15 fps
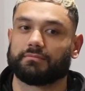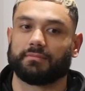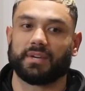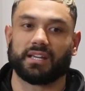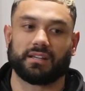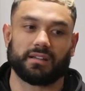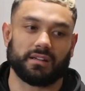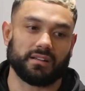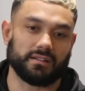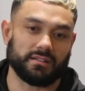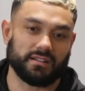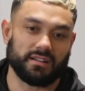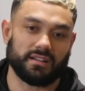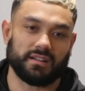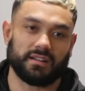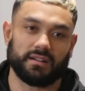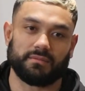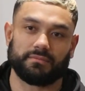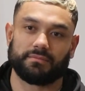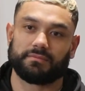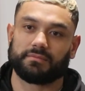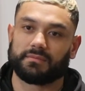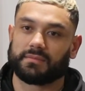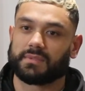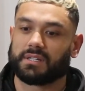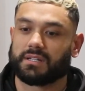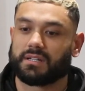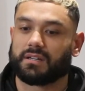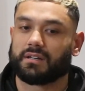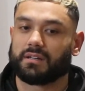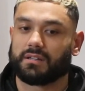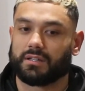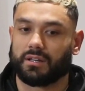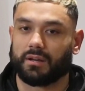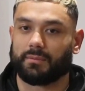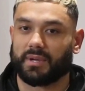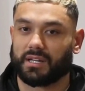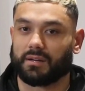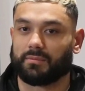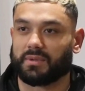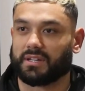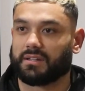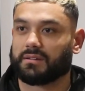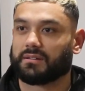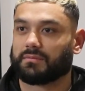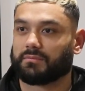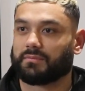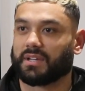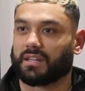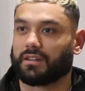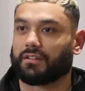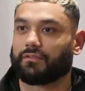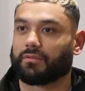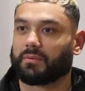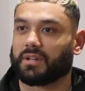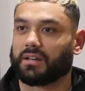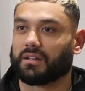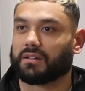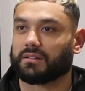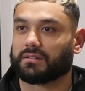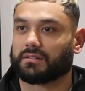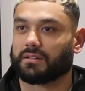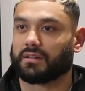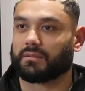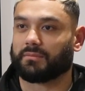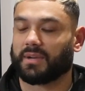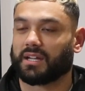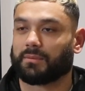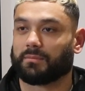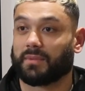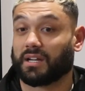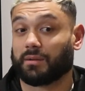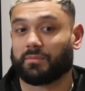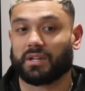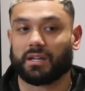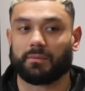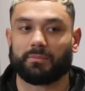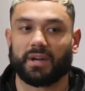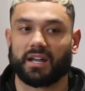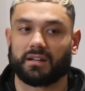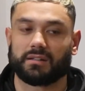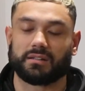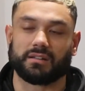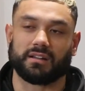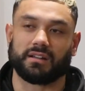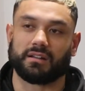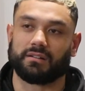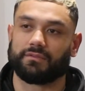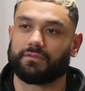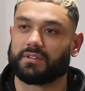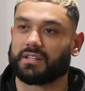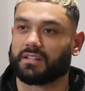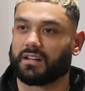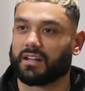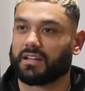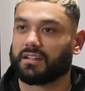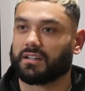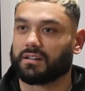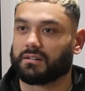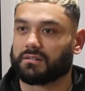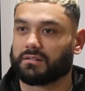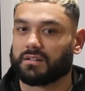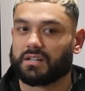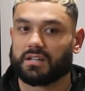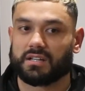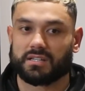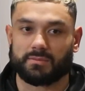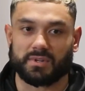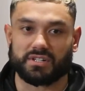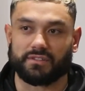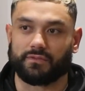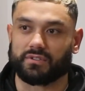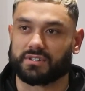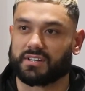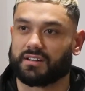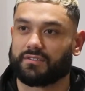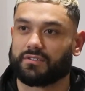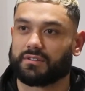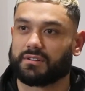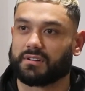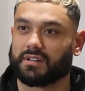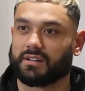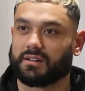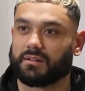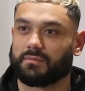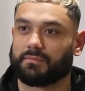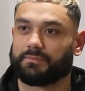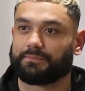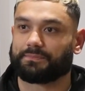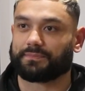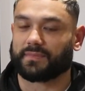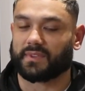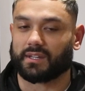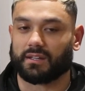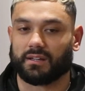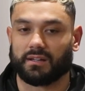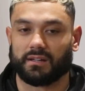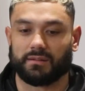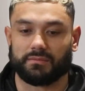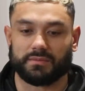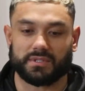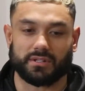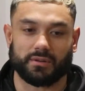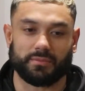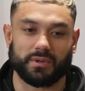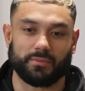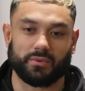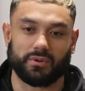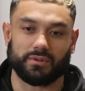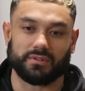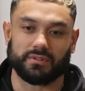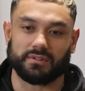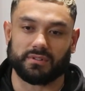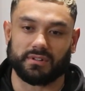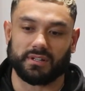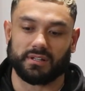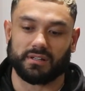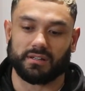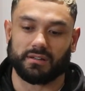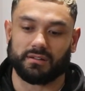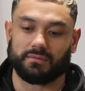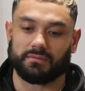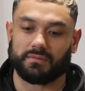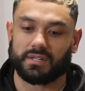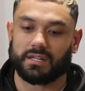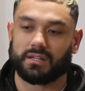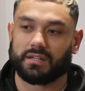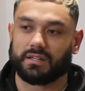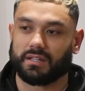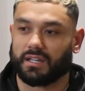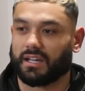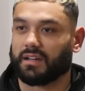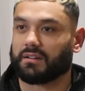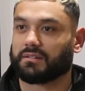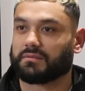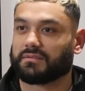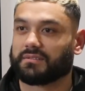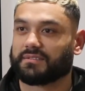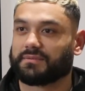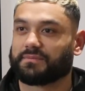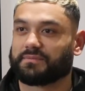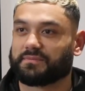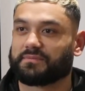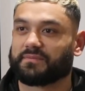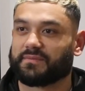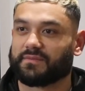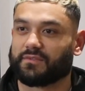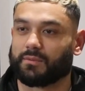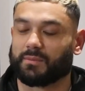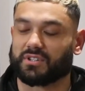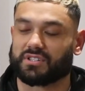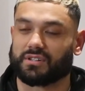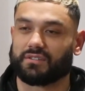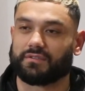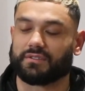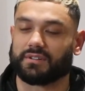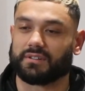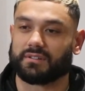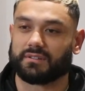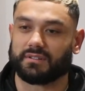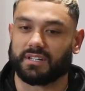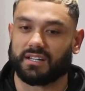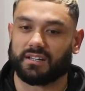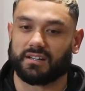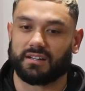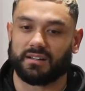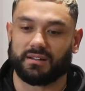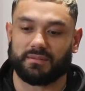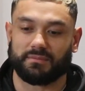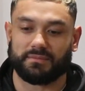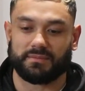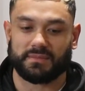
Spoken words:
make it, make it a big thing for me to make a big impact in the league, and especially for Salford. It's going to be important, for myself, and I